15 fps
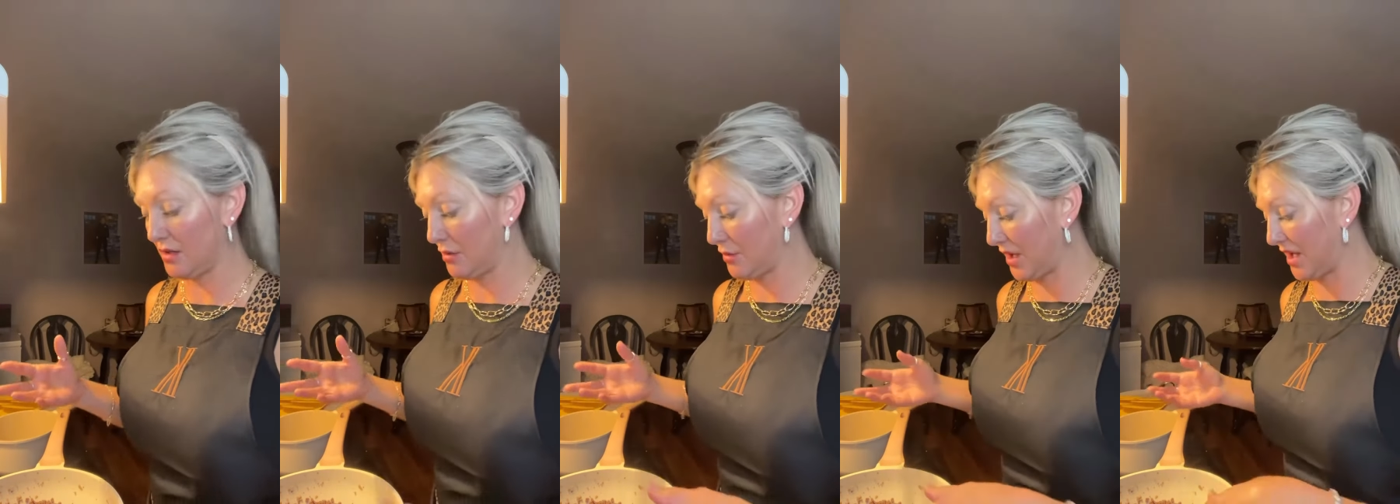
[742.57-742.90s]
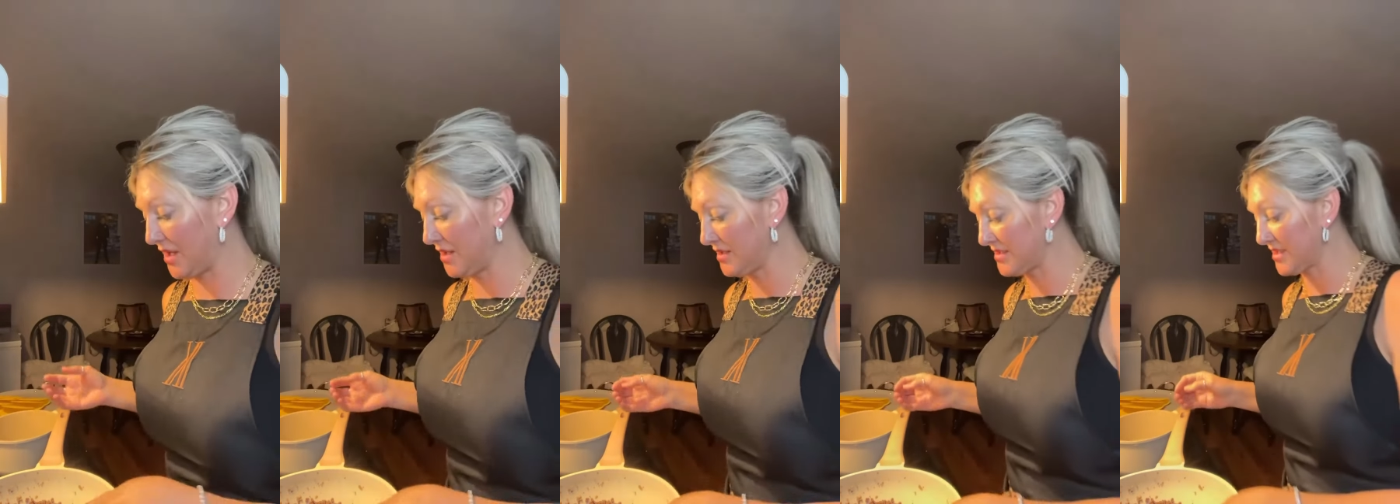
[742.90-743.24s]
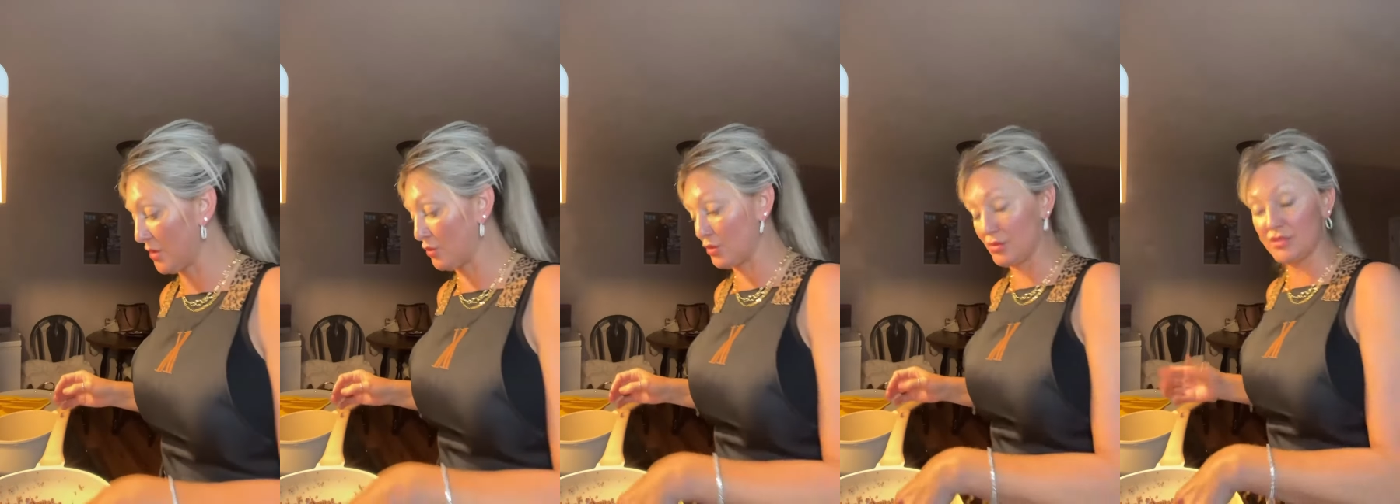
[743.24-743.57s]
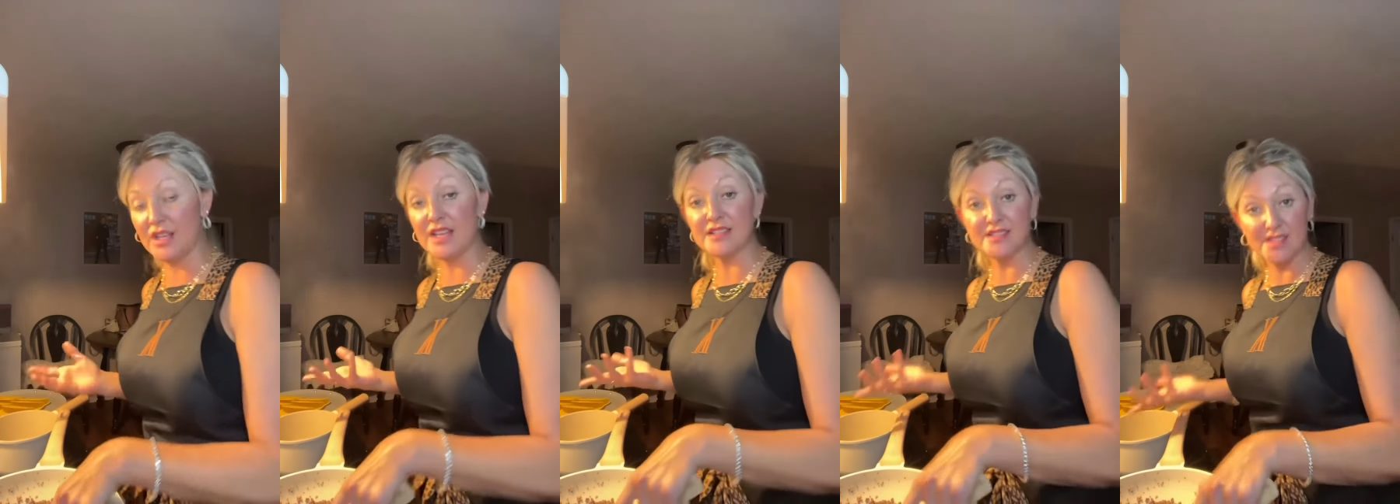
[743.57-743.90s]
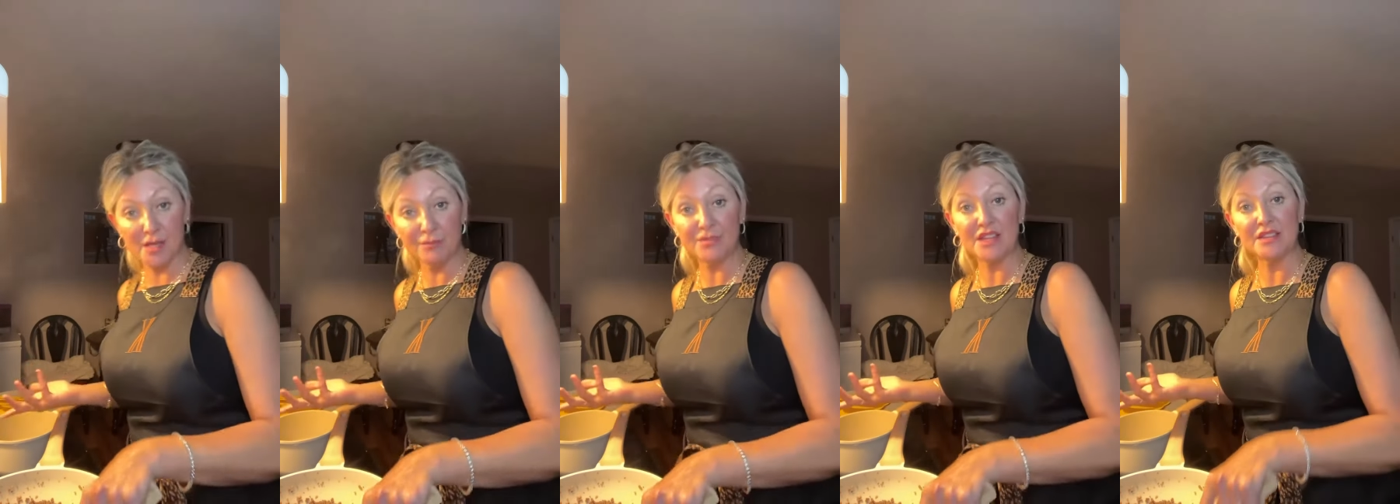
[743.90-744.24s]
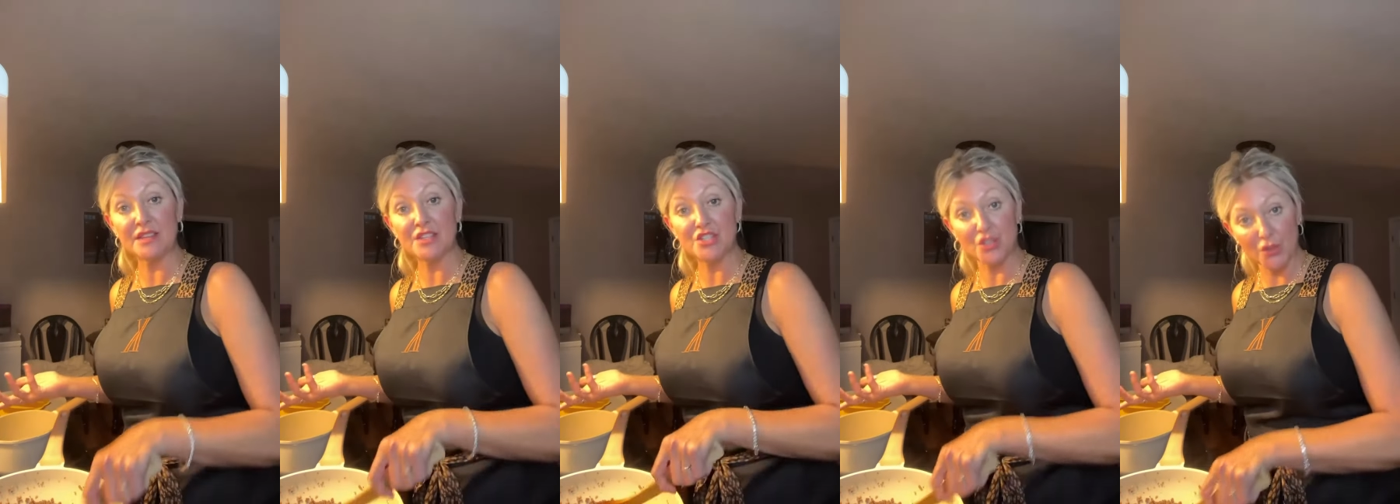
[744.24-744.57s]
Okay, so that's something
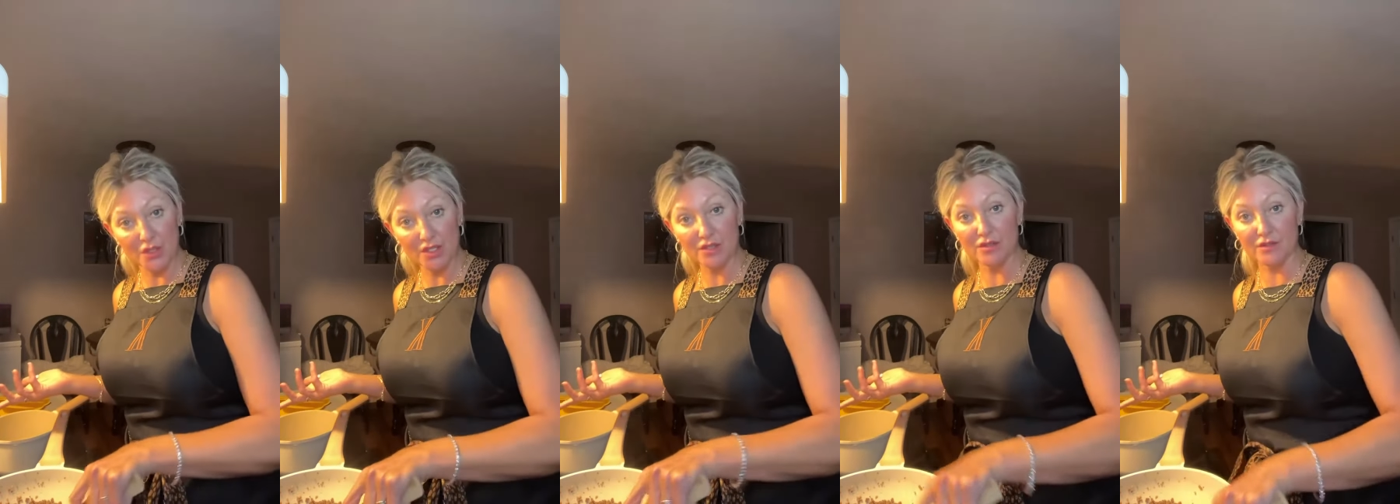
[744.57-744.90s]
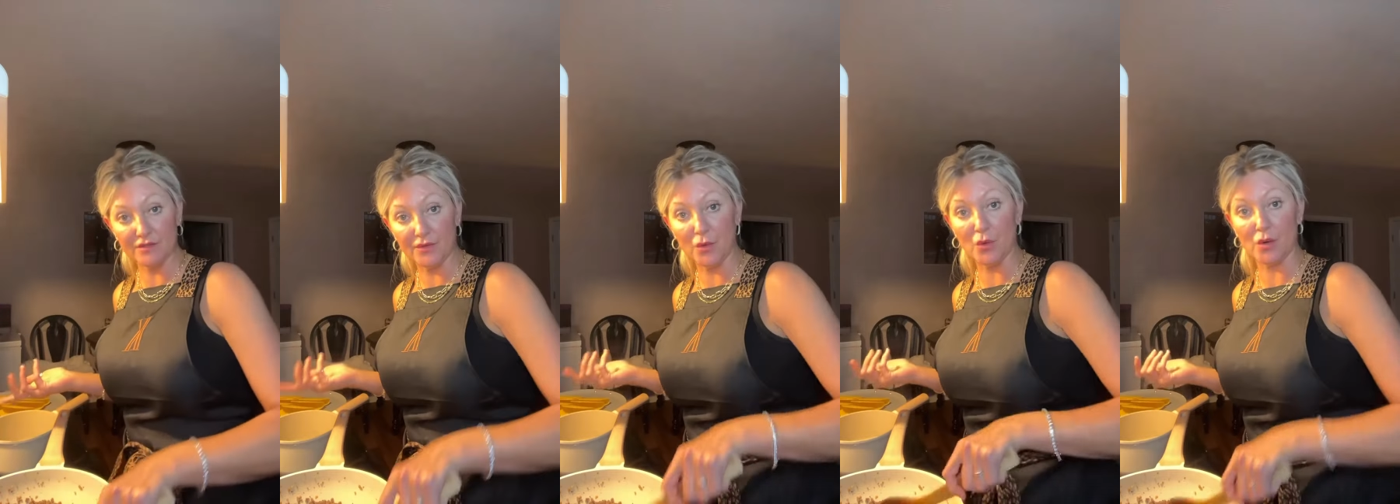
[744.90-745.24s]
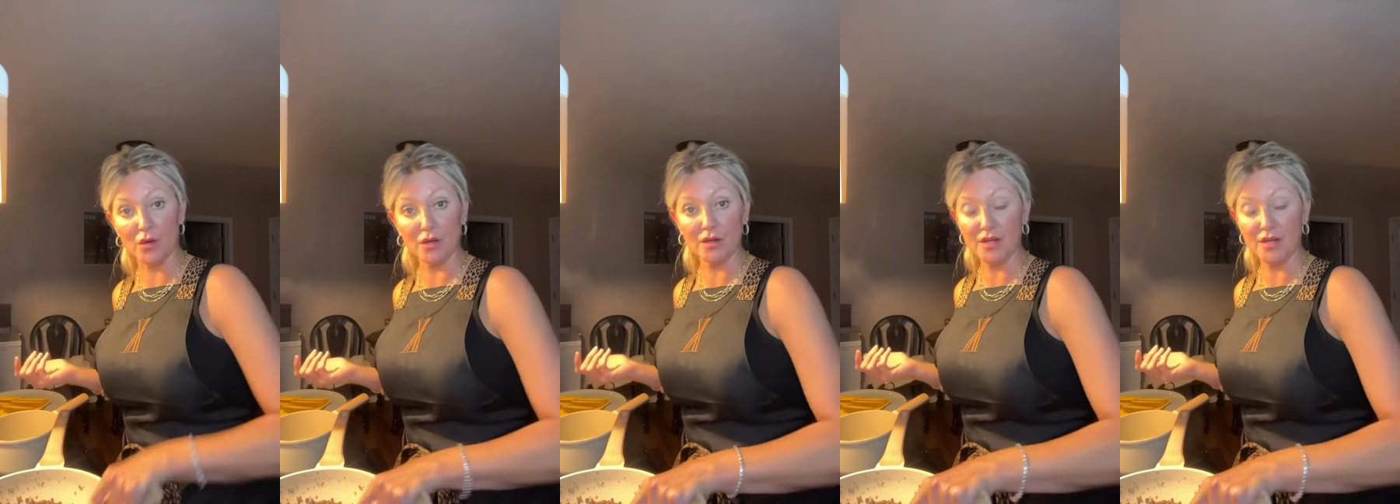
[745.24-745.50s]
that you can look for,